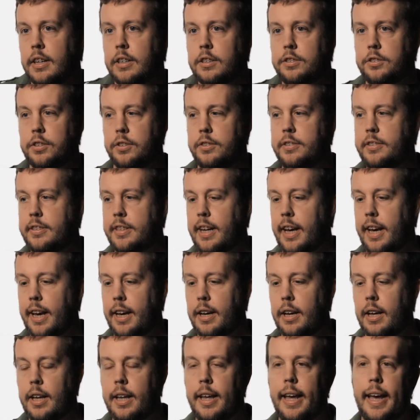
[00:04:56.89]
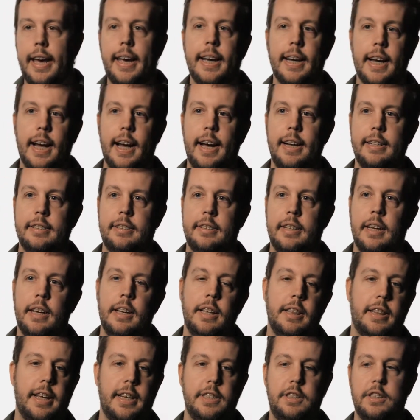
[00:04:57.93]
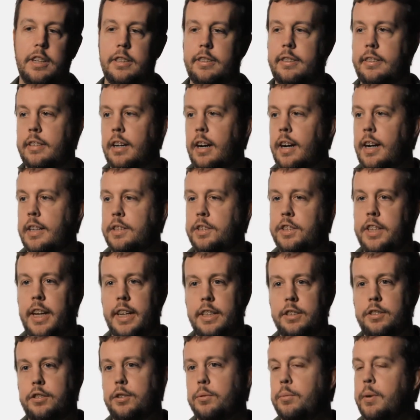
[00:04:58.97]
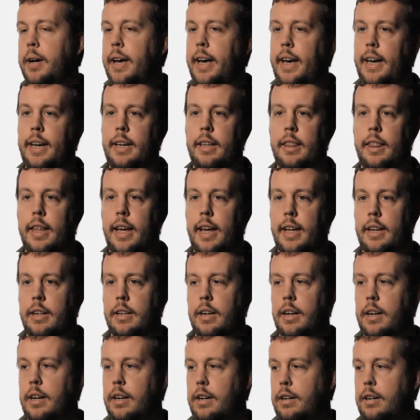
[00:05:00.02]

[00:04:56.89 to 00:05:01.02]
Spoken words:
So you say, hey guys, They just changed the way that